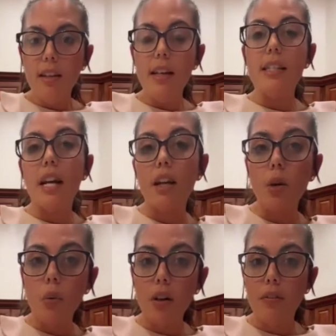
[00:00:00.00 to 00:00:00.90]
Is that going
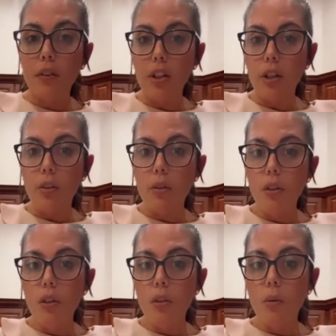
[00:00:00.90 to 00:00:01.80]
to work for you?
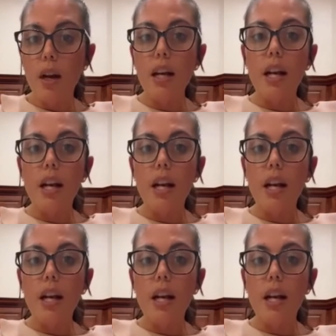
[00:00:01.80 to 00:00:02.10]
Right?